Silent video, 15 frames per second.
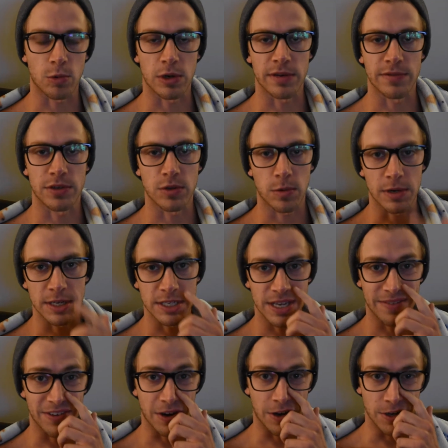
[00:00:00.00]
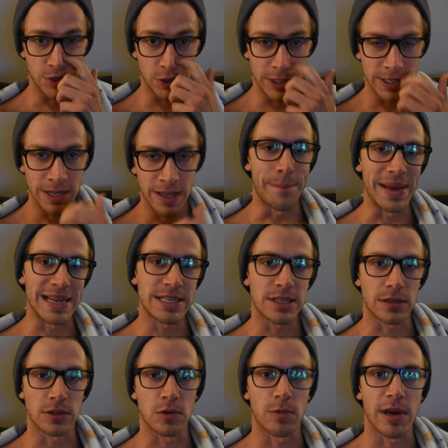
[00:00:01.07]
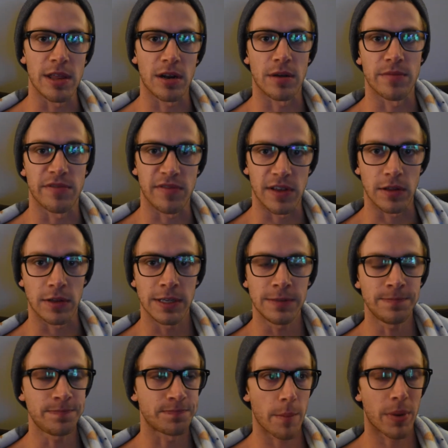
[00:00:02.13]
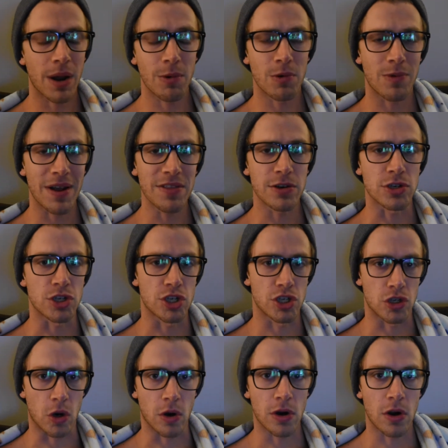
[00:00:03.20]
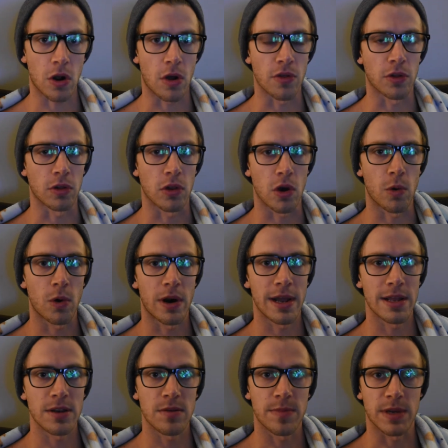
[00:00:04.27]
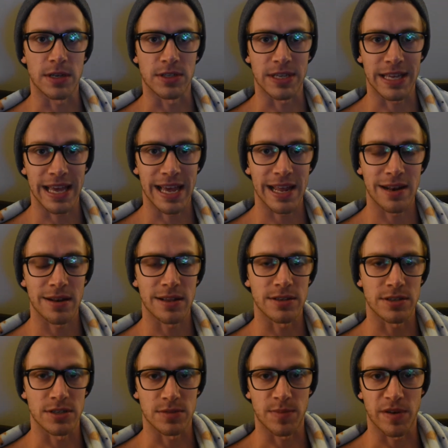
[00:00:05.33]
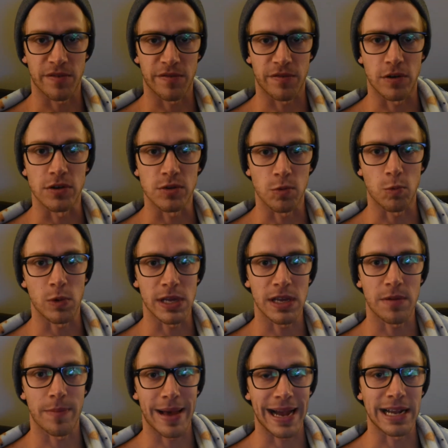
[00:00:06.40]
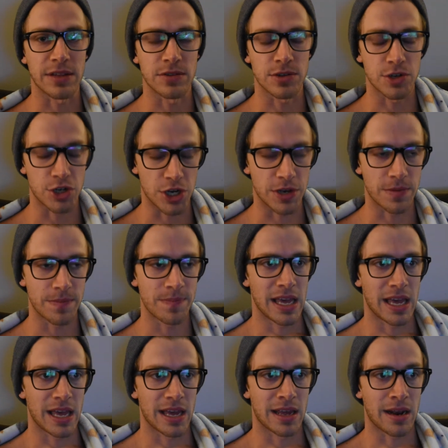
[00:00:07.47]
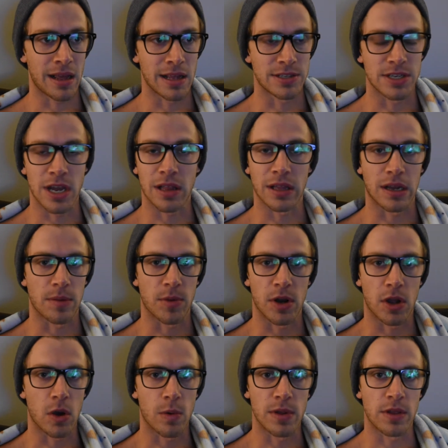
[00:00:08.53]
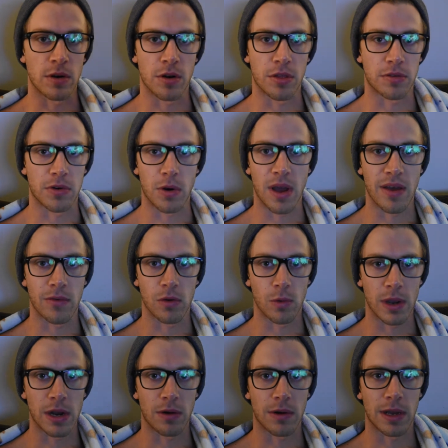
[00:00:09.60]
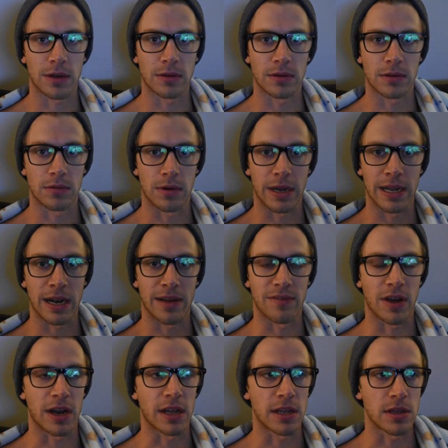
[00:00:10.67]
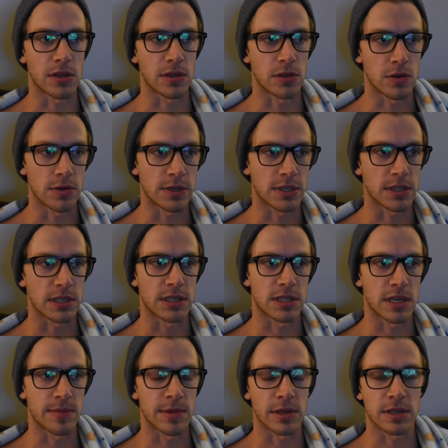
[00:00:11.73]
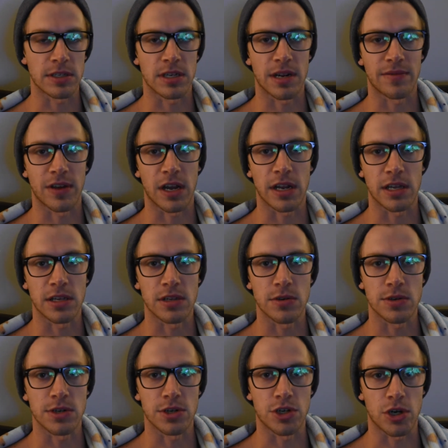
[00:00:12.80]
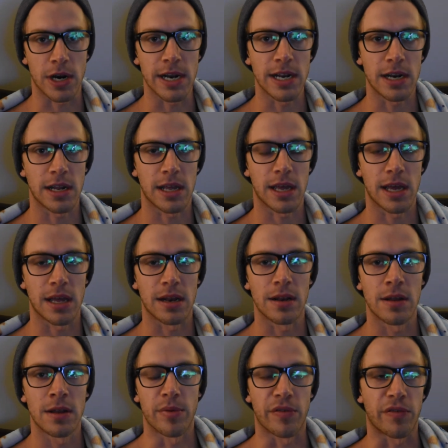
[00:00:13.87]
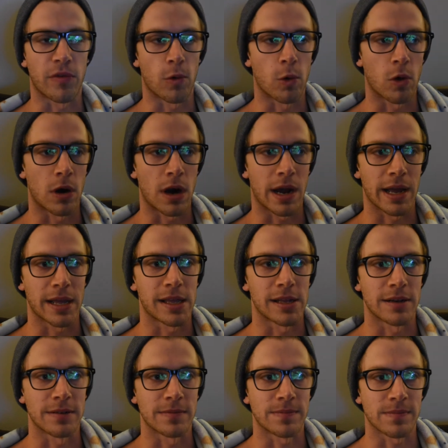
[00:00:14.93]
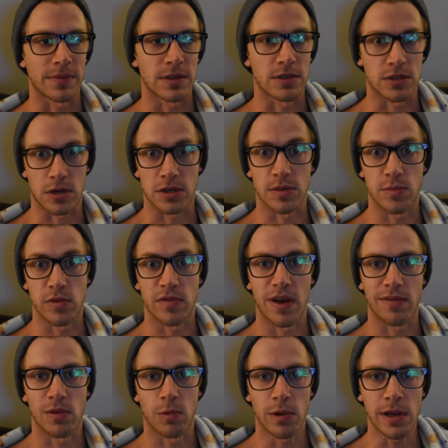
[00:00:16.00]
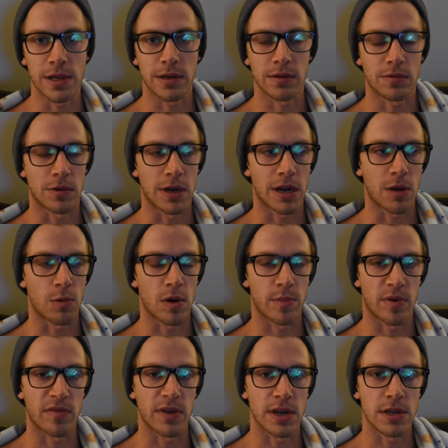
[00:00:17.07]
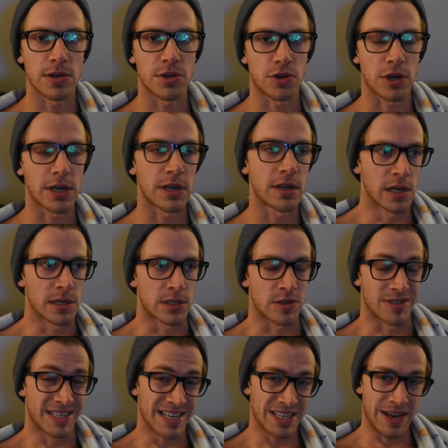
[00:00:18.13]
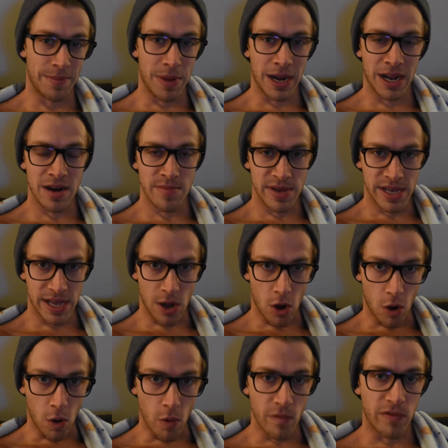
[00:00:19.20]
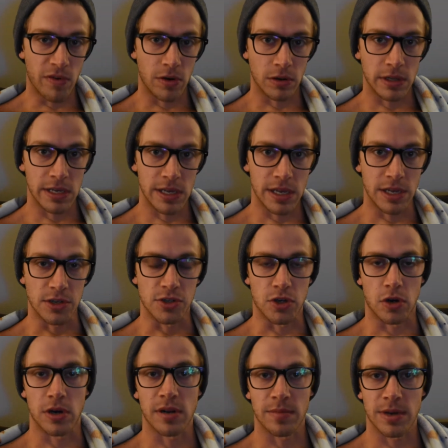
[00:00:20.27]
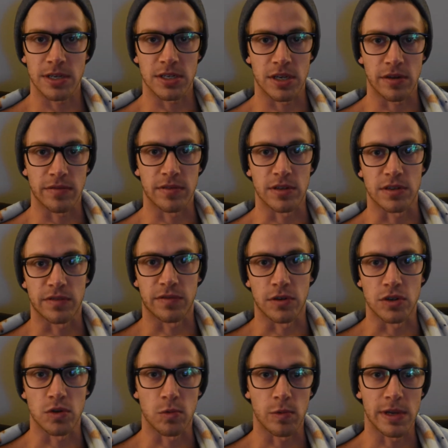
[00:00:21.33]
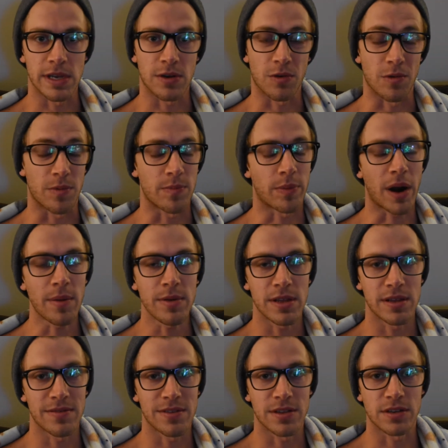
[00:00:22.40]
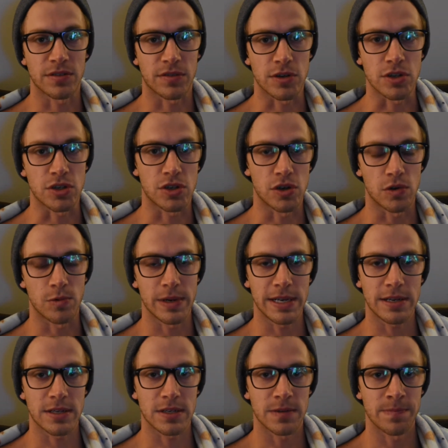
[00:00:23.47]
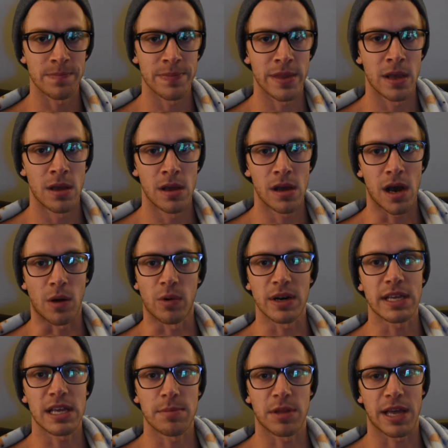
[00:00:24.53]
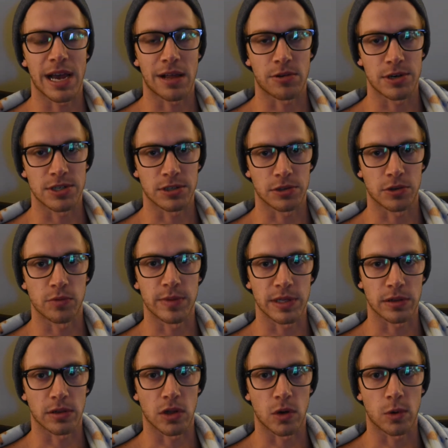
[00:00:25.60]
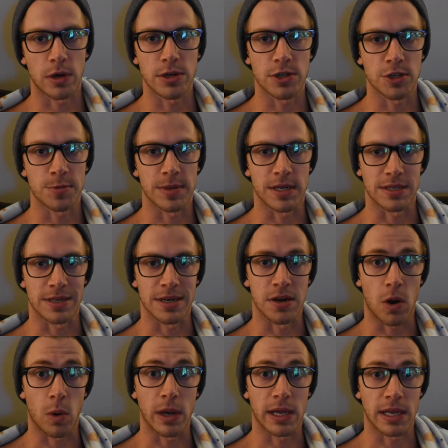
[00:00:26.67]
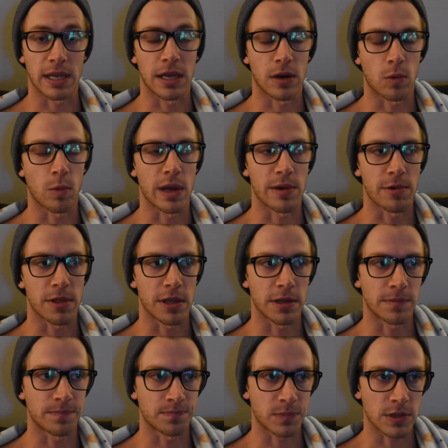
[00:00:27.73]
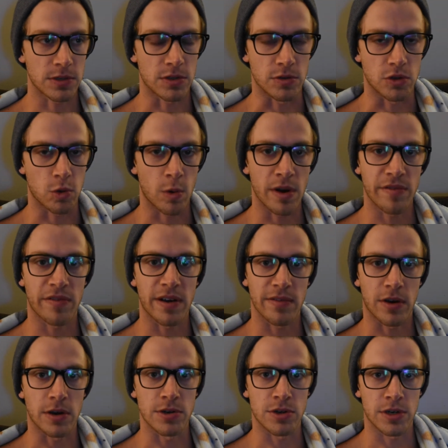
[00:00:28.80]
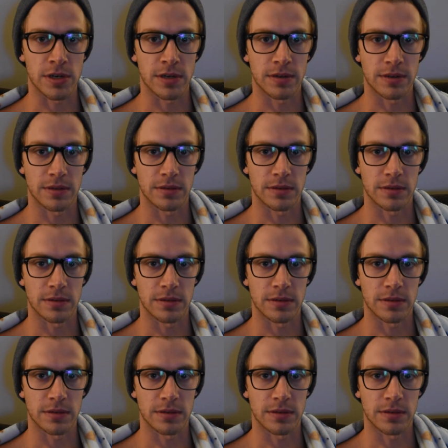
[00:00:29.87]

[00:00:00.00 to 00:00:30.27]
or even 2,700 based on the way that I'm feeling. But I would rather start on the lower end because, again, this is my first week back in the gym, and it's not like I'm going to go in there and throw heavy weight around, right? I've got to get used to the stimulus and I've got to get used to training again before I can start to move heavy weight, right? I want to prevent injury. And so since I'm not going to be overly exerting myself this first week or probably even these first 2 weeks, I want to keep the calories a little bit lower just because I know I can get away with it. So 2,500